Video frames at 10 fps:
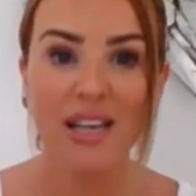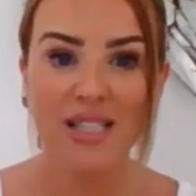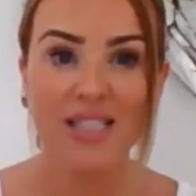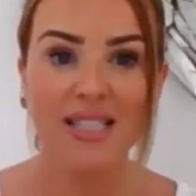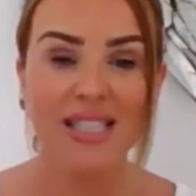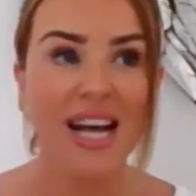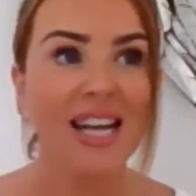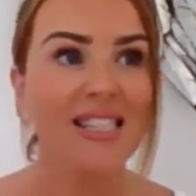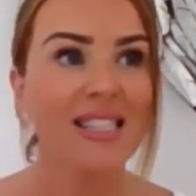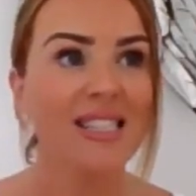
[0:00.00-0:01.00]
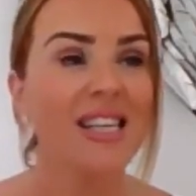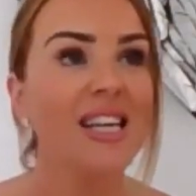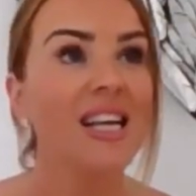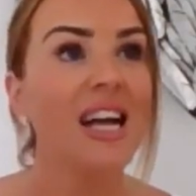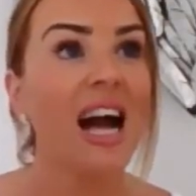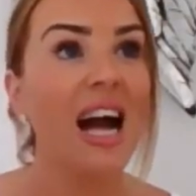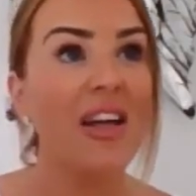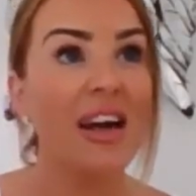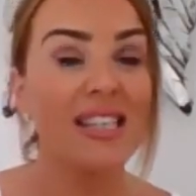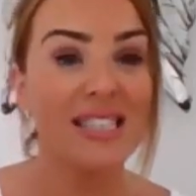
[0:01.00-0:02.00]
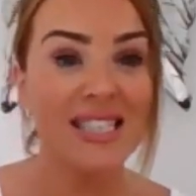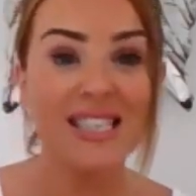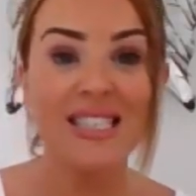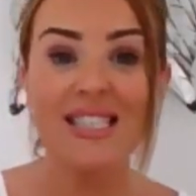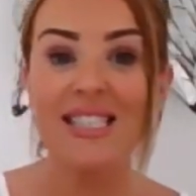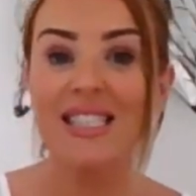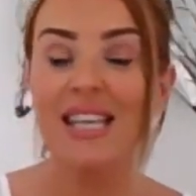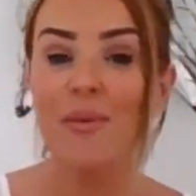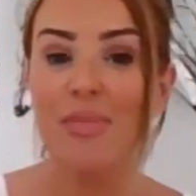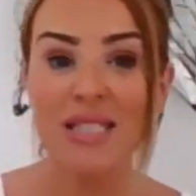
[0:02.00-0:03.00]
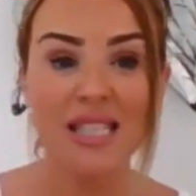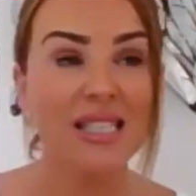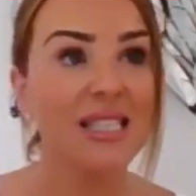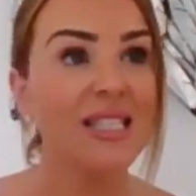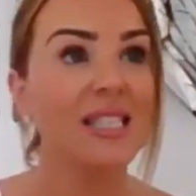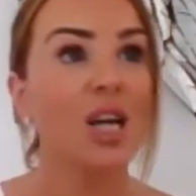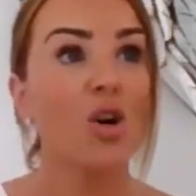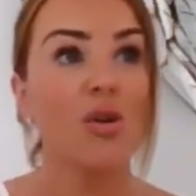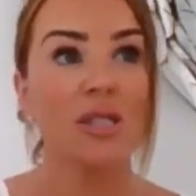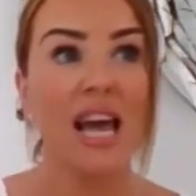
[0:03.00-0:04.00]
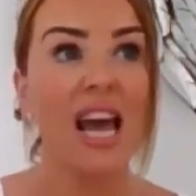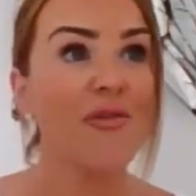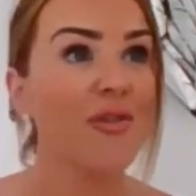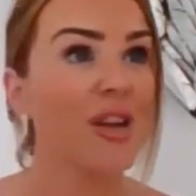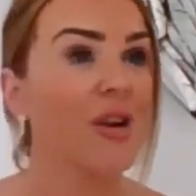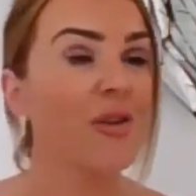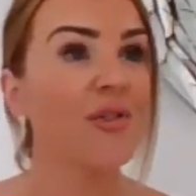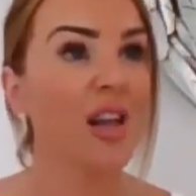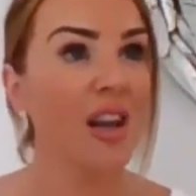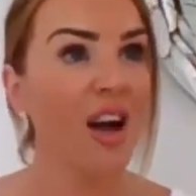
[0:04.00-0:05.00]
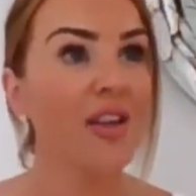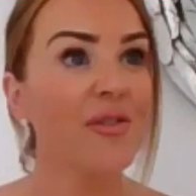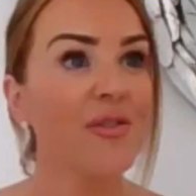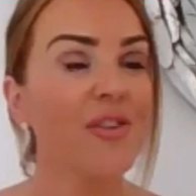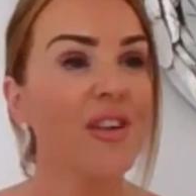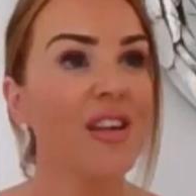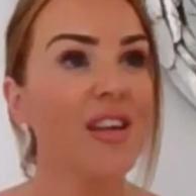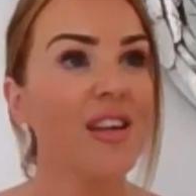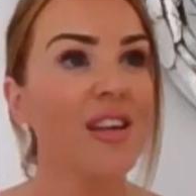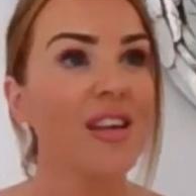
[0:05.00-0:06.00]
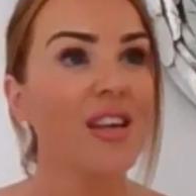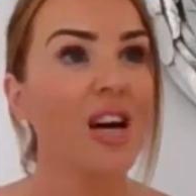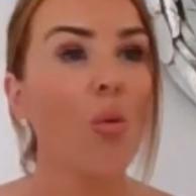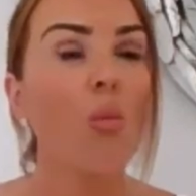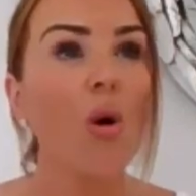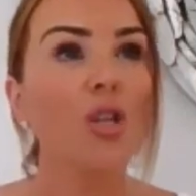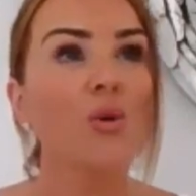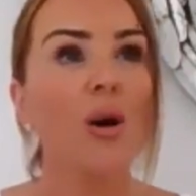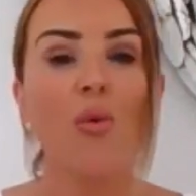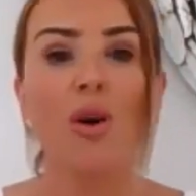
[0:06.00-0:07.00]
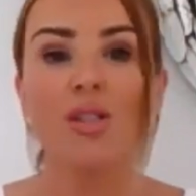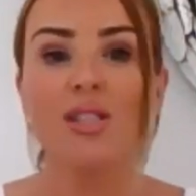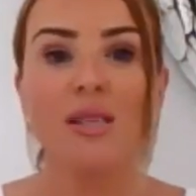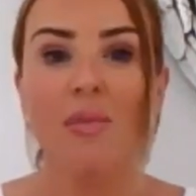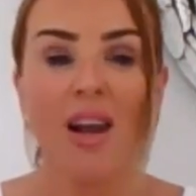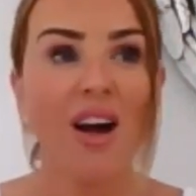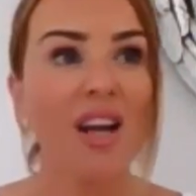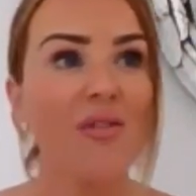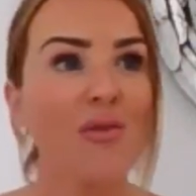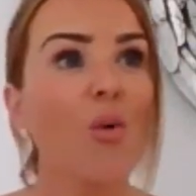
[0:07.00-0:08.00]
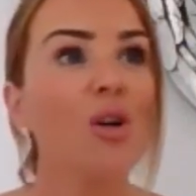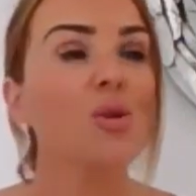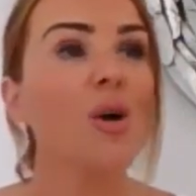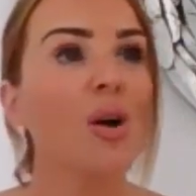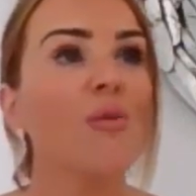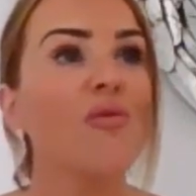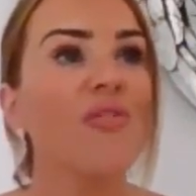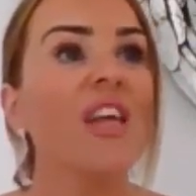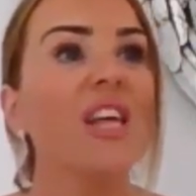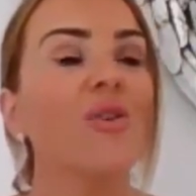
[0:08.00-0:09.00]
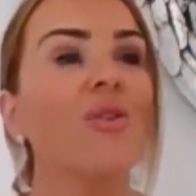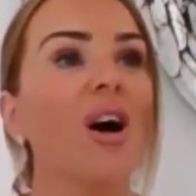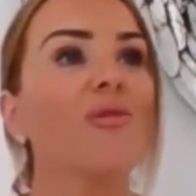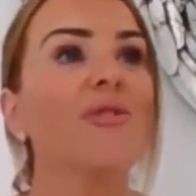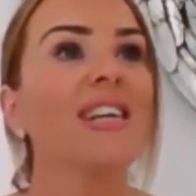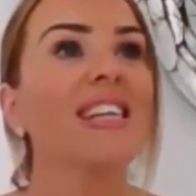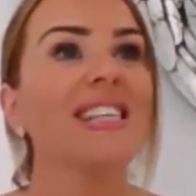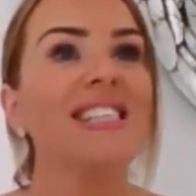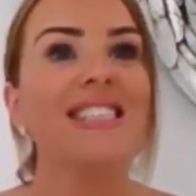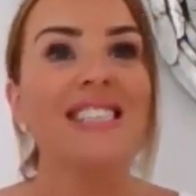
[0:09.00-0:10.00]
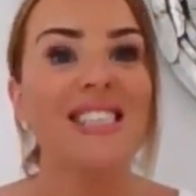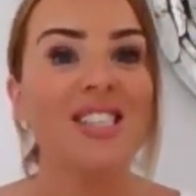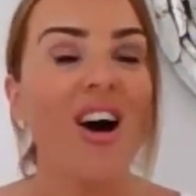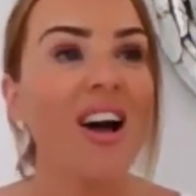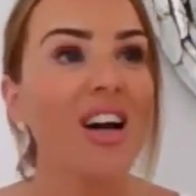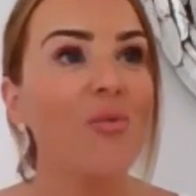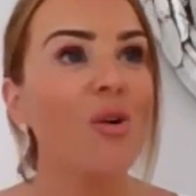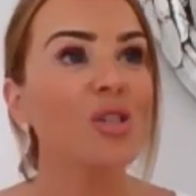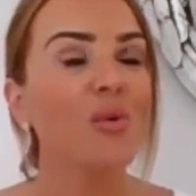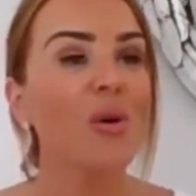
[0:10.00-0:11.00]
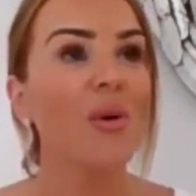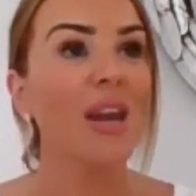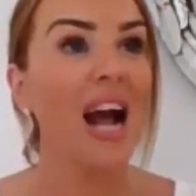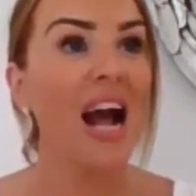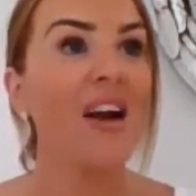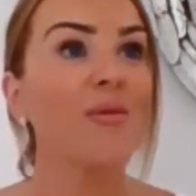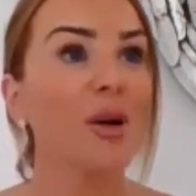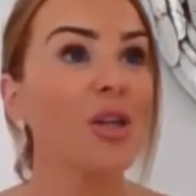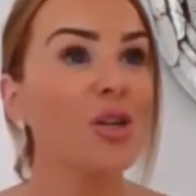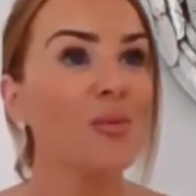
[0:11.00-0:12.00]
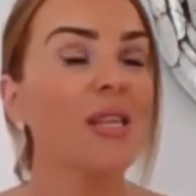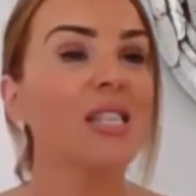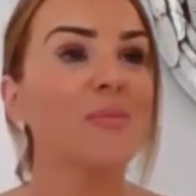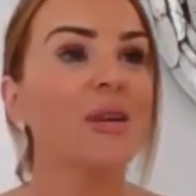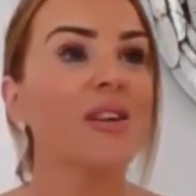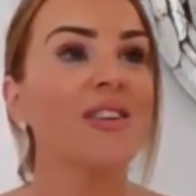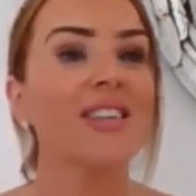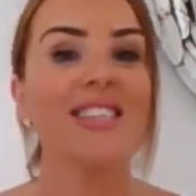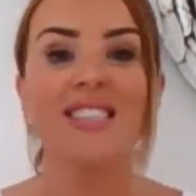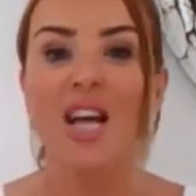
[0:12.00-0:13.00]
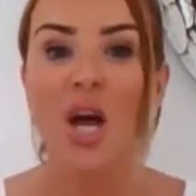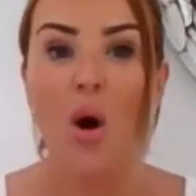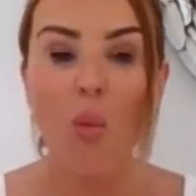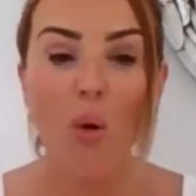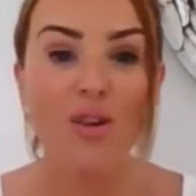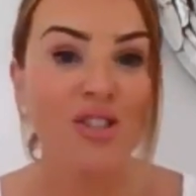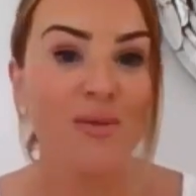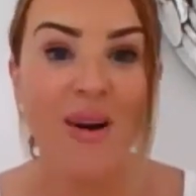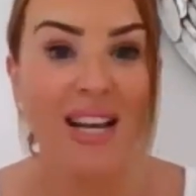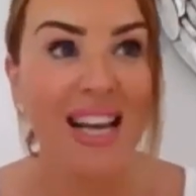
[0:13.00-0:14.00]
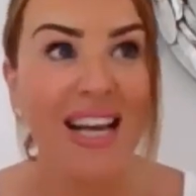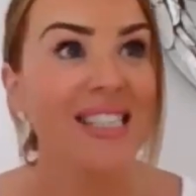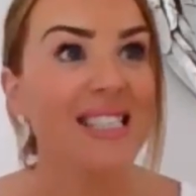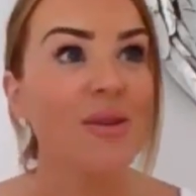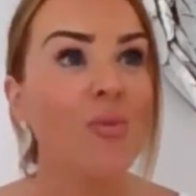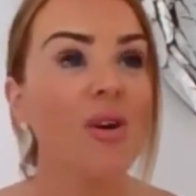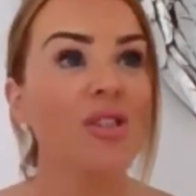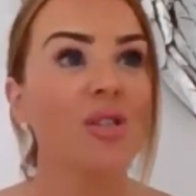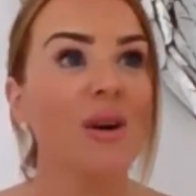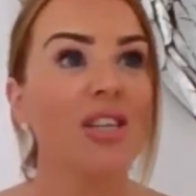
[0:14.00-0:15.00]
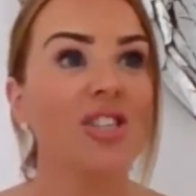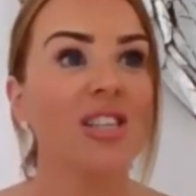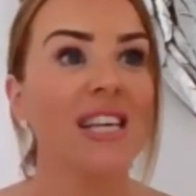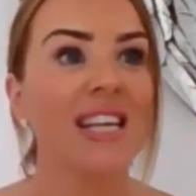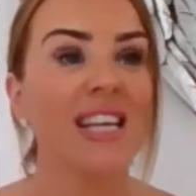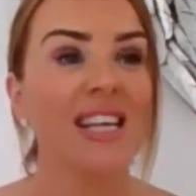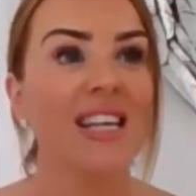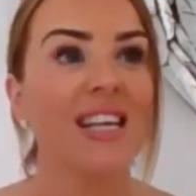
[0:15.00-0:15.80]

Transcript: and their success and that consistency and persistency across every area of your life, what do I want in my life? What do I feel I really desire? What do I want to have in my human experience? What does my legacy want to actually...